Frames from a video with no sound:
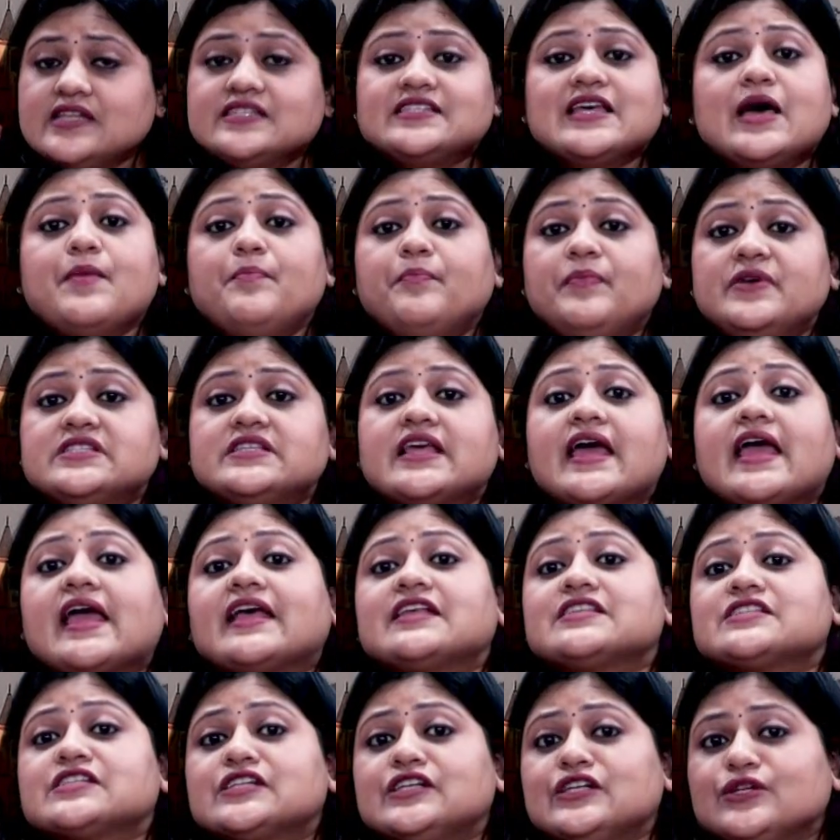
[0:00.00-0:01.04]
Temples
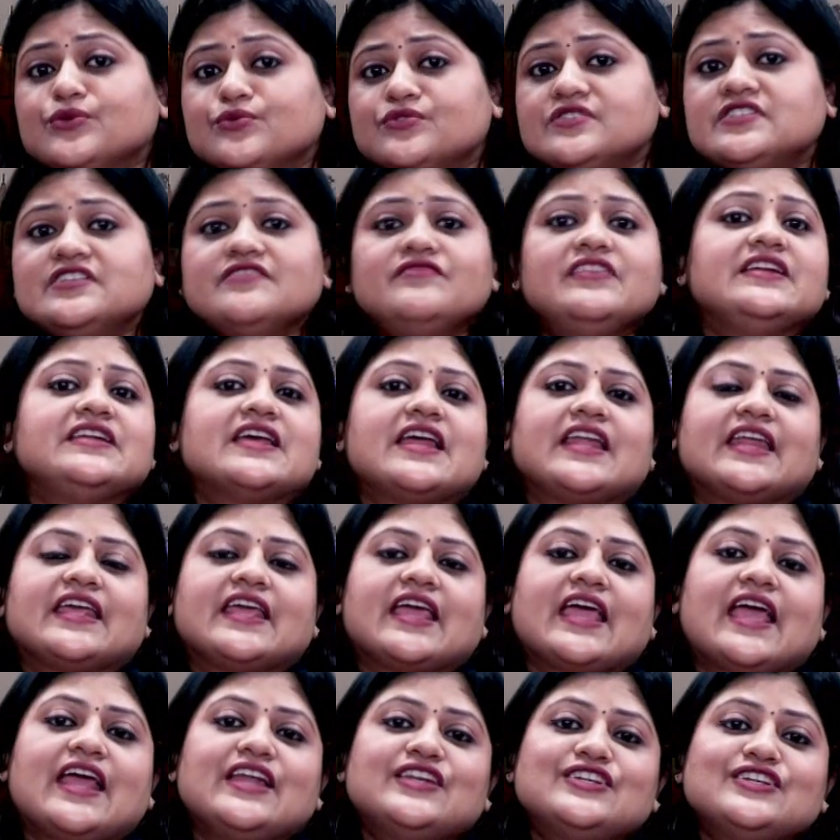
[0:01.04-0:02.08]
exclusively
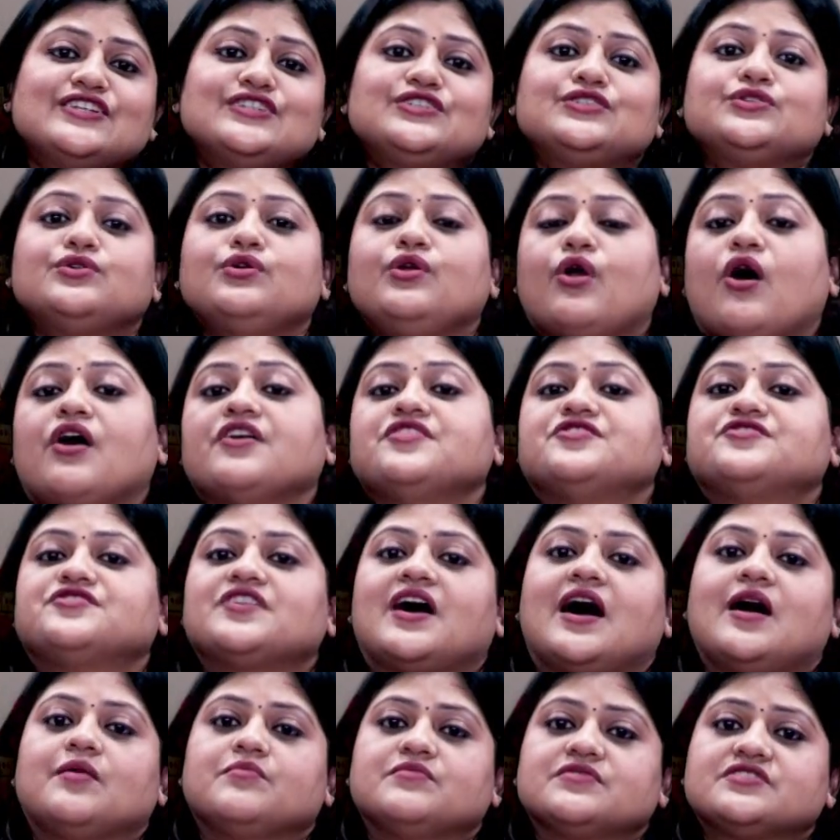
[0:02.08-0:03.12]
dedicated to Lord
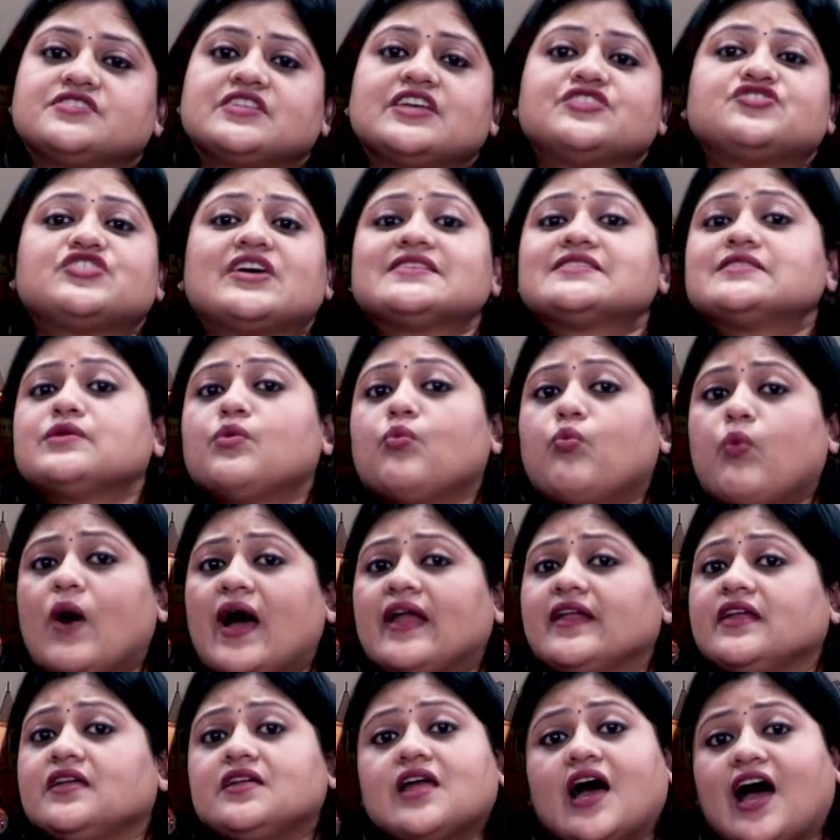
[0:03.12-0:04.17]
Ram, such as the
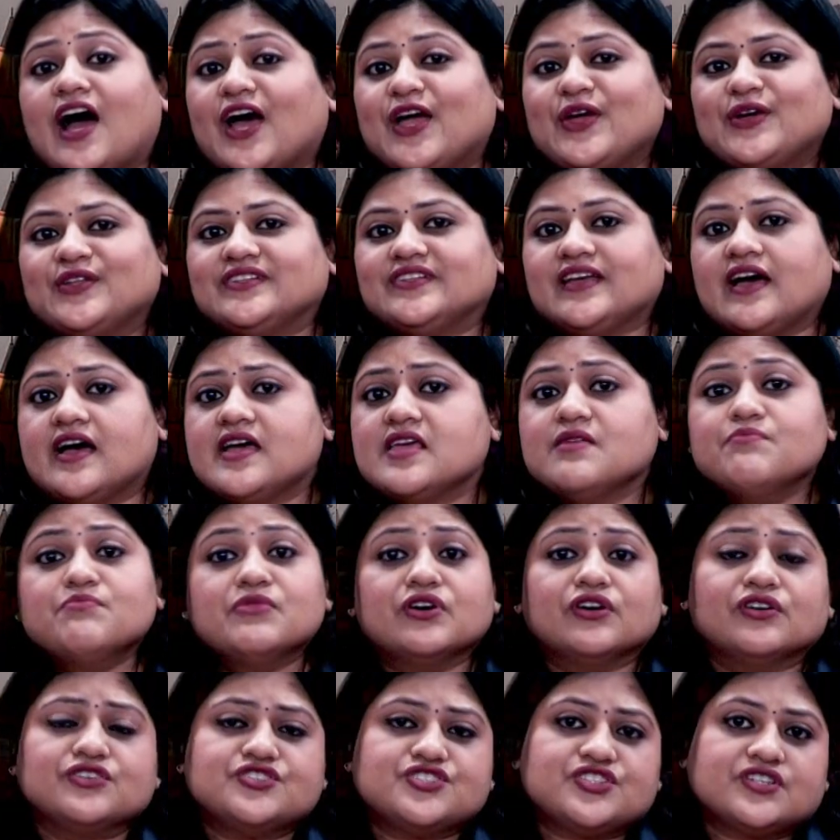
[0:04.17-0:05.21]
one in Ayodhya,
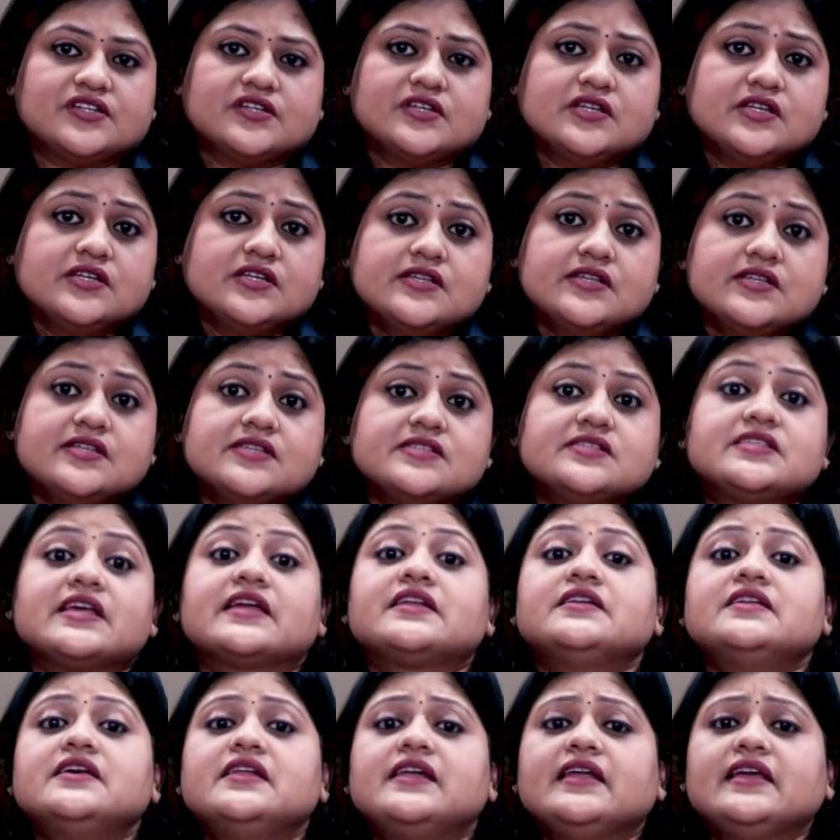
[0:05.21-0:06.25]
emerged,
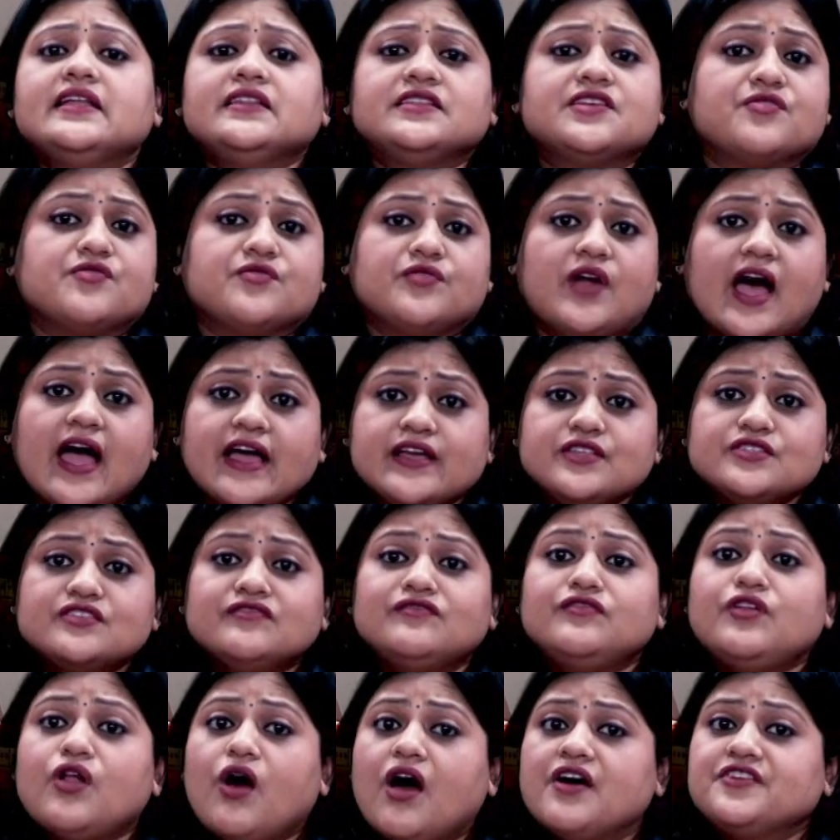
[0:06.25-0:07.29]
signaling the rise
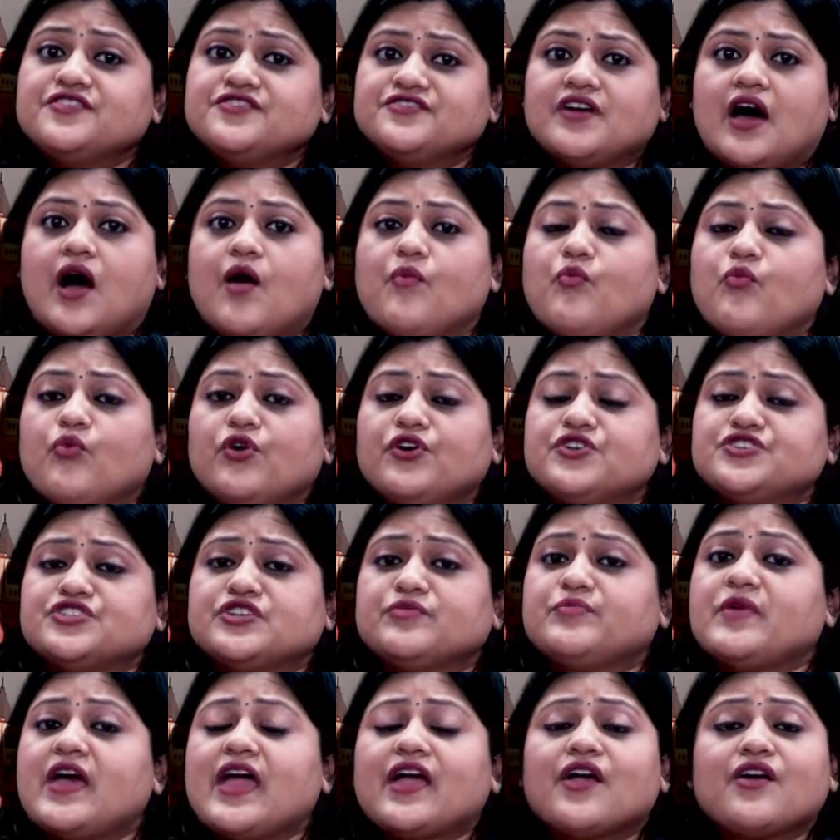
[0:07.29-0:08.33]
of Lord Ram
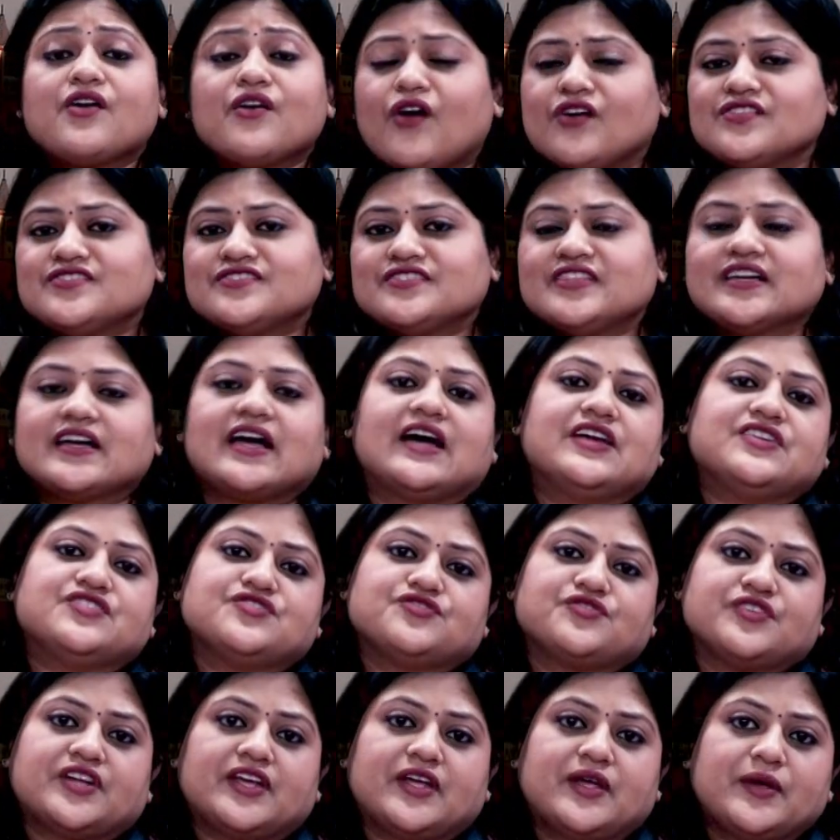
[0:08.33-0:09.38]
worship across the
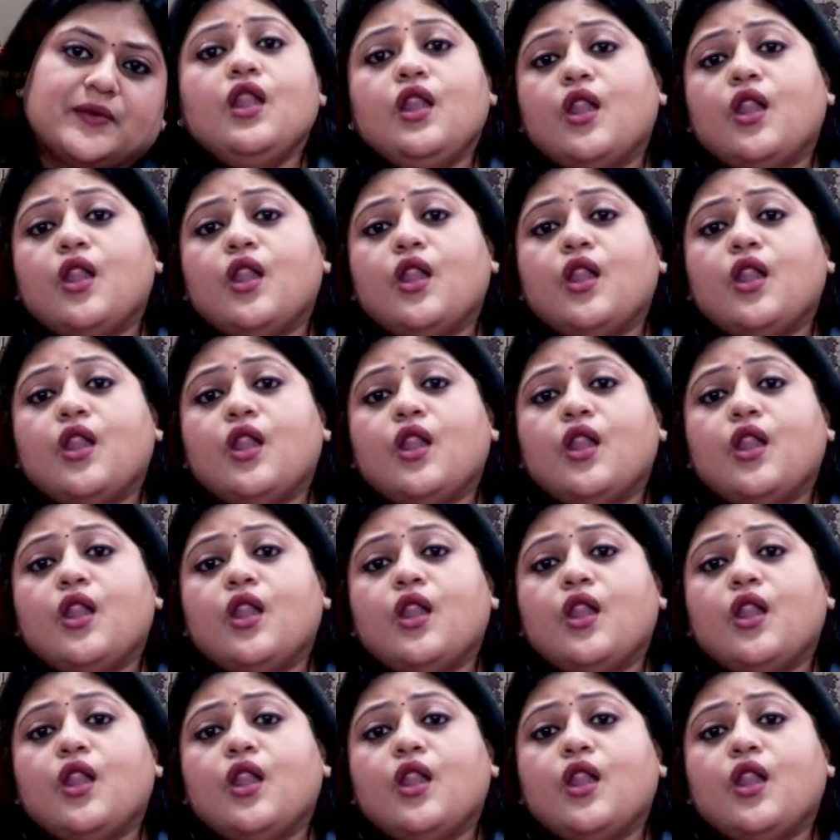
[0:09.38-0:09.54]
country.